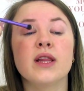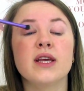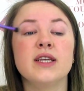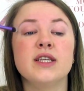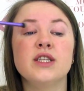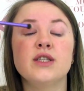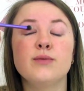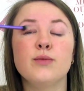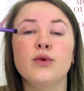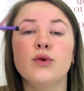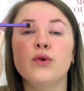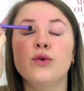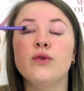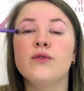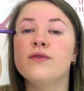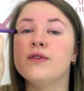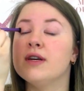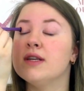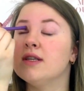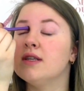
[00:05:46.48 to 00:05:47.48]
Sorry
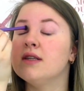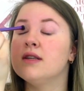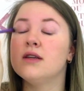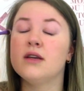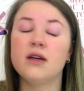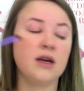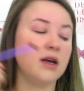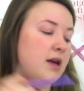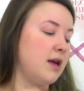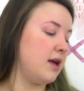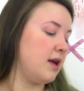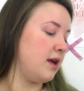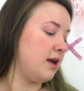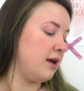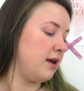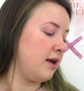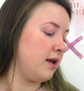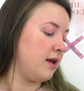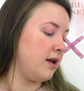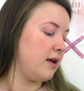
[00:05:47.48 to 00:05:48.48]
guys, I had to stop
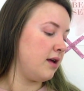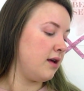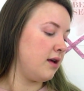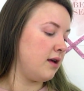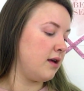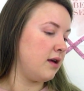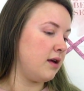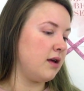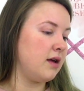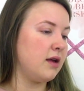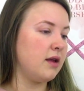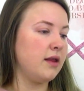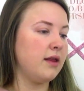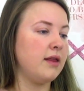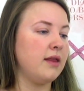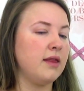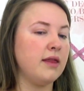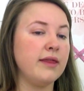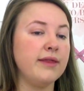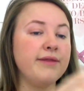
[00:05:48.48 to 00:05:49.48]
myself there
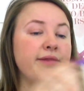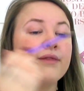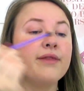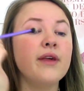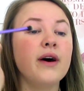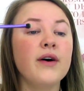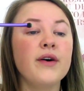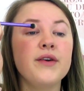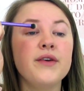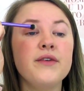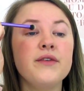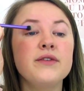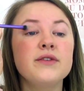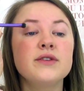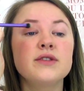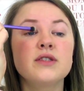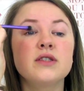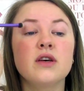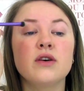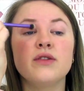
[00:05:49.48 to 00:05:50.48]
and just to do a
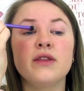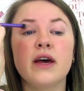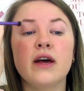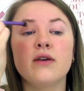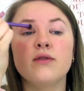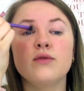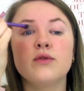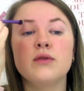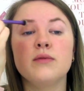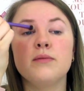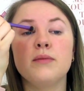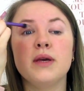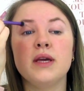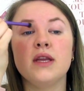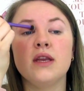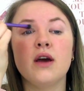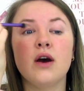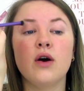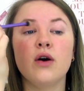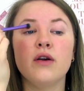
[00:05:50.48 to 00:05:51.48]
voiceover
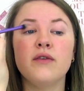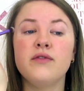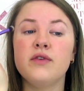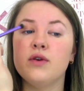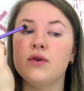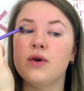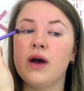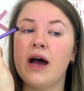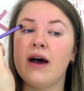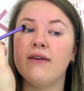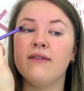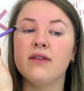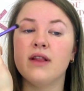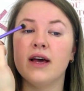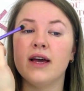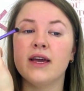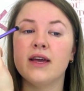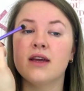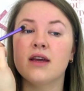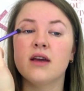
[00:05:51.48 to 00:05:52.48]
because I found
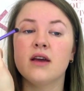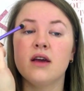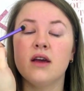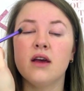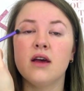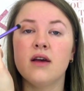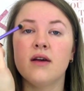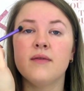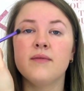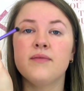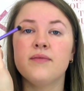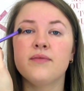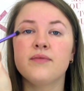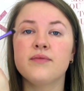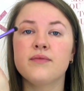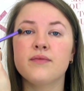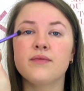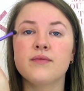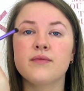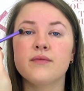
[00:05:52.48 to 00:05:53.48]
myself really rumbling
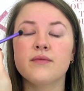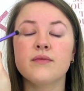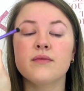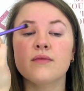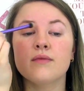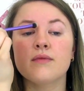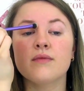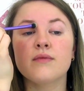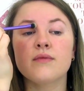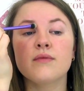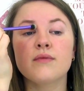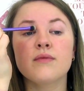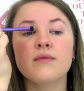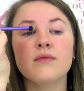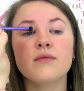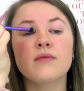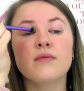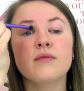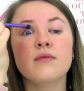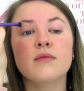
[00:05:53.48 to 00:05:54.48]
in this part and not
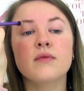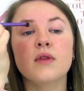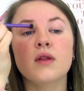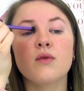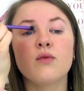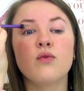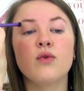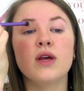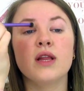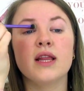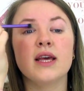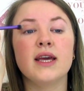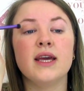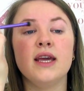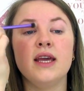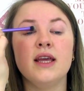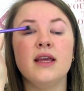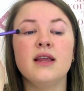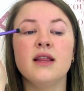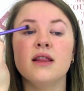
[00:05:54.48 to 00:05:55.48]
really saying what I
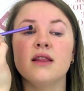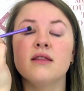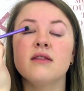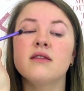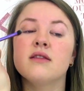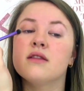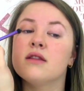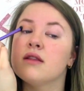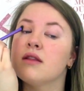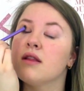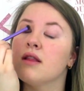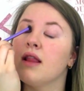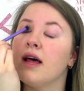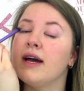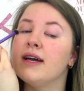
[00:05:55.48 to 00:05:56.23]
wanted to say.